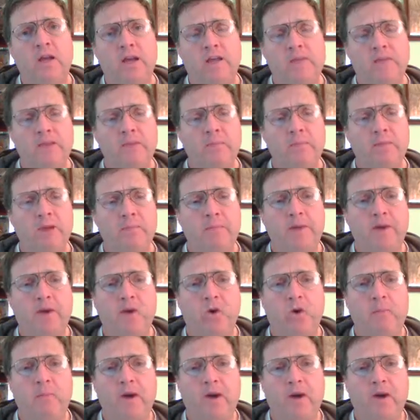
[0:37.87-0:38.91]
and then maybe
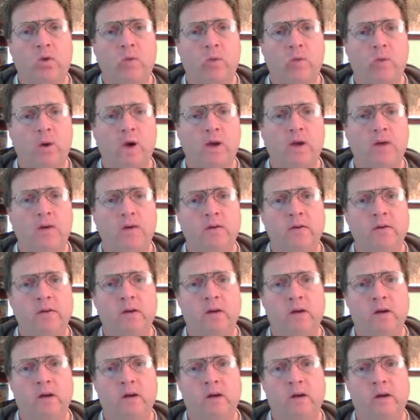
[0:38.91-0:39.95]
go back one
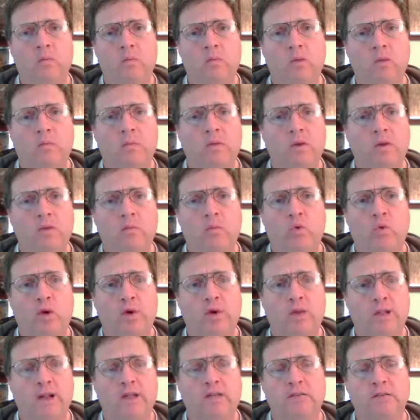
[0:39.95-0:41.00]
more
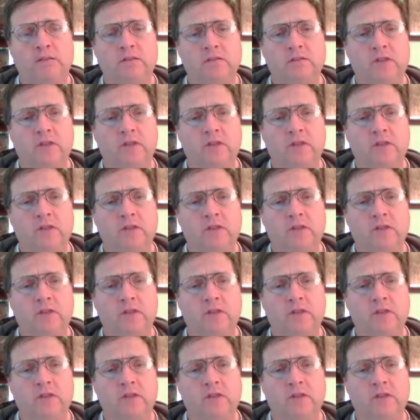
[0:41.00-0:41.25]
election.